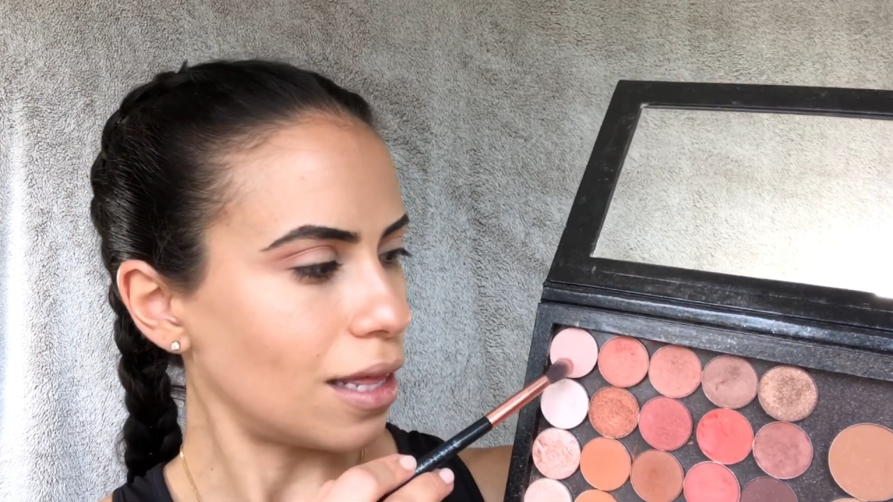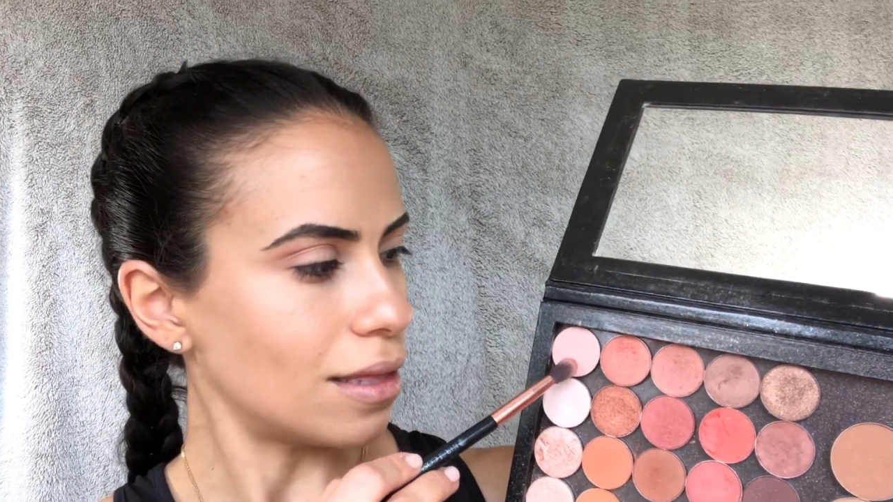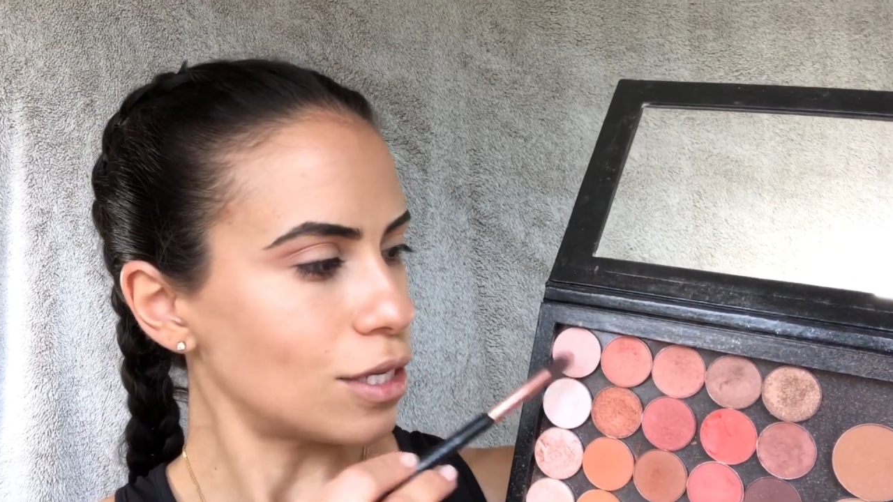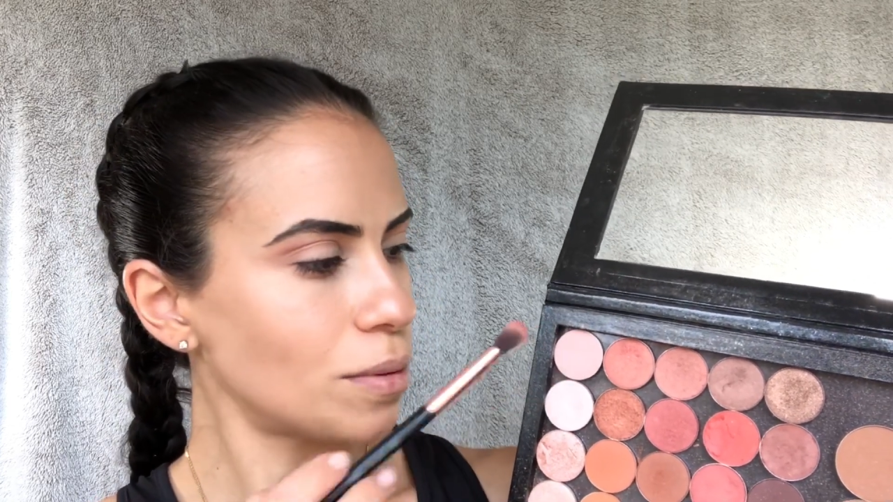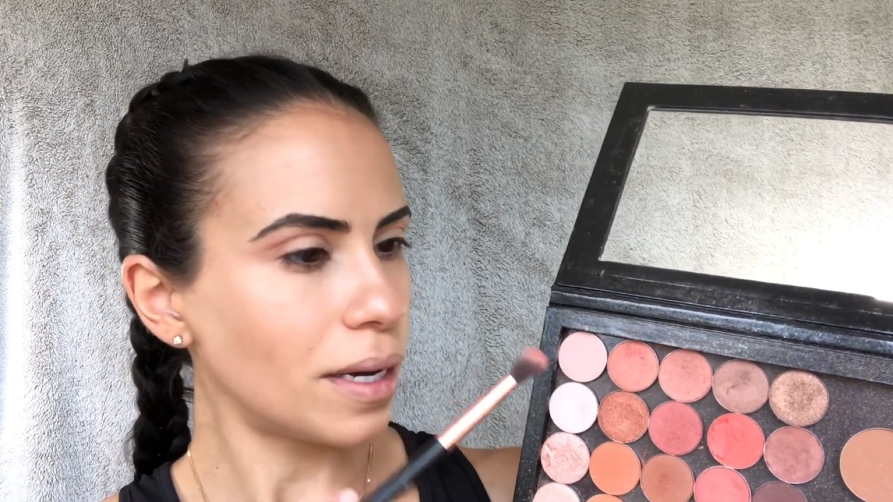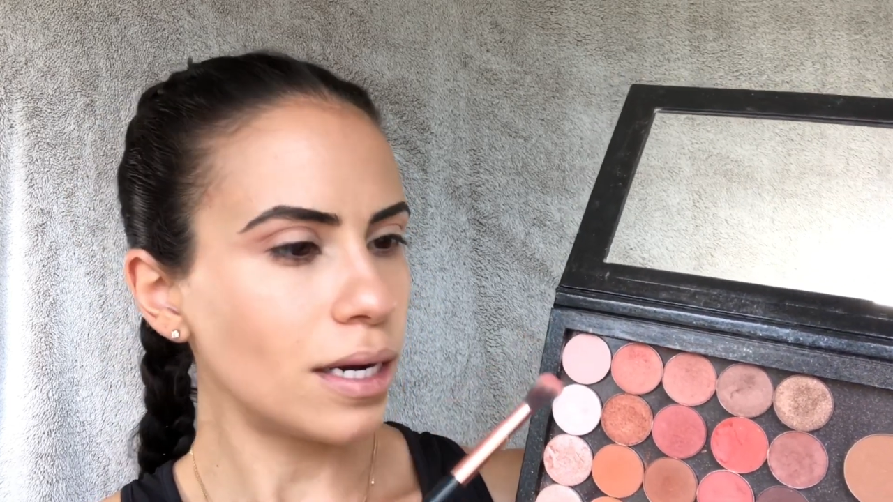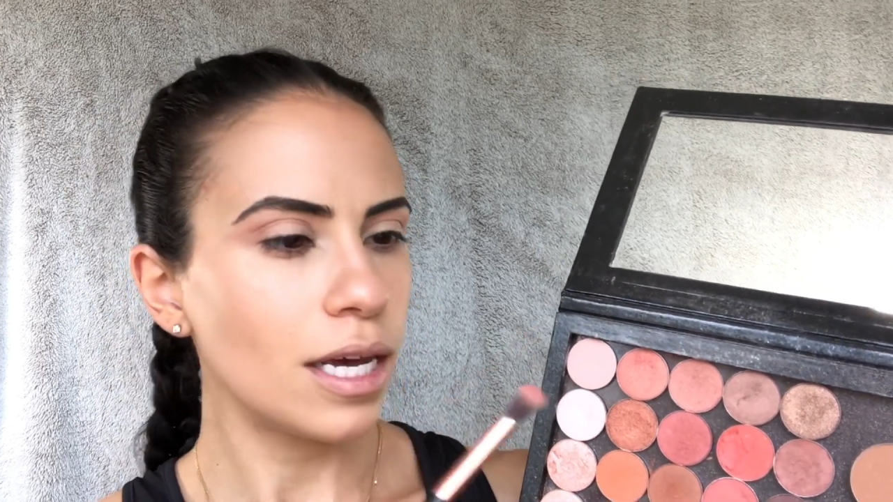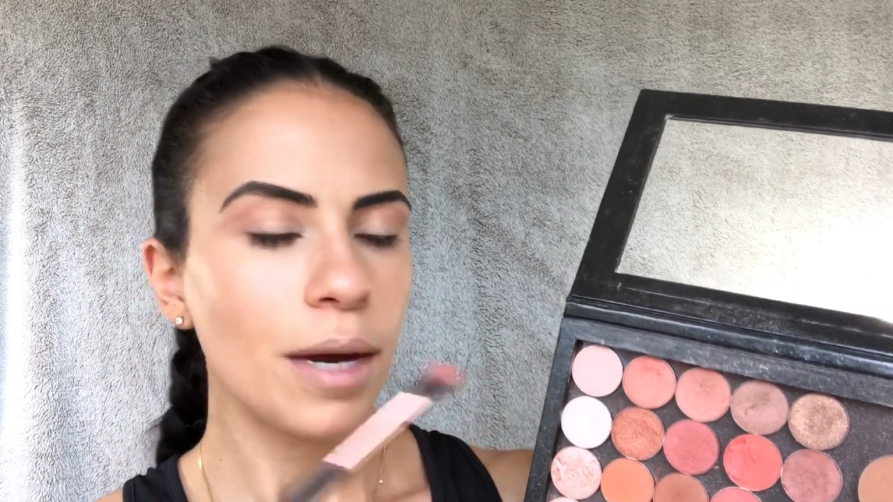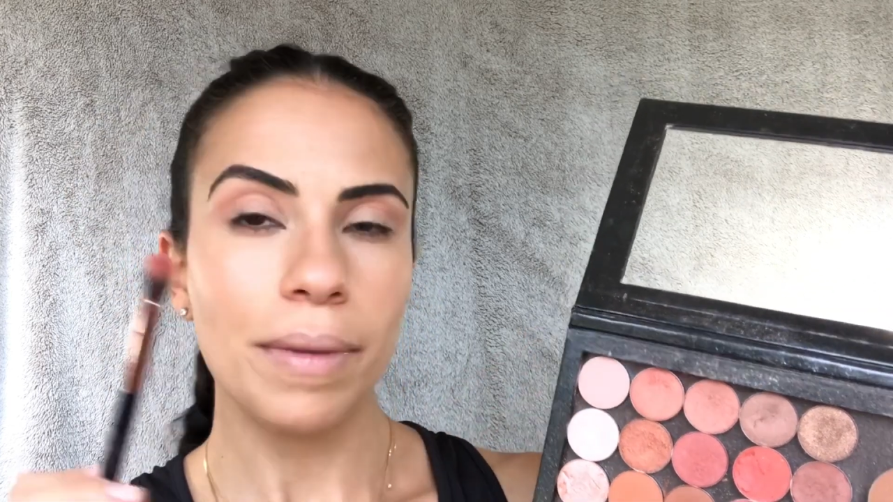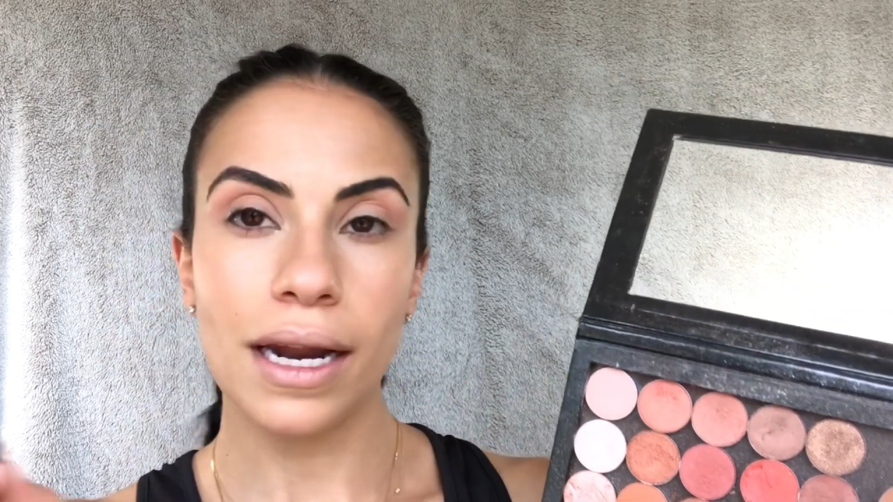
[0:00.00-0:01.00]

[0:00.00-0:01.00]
than this one,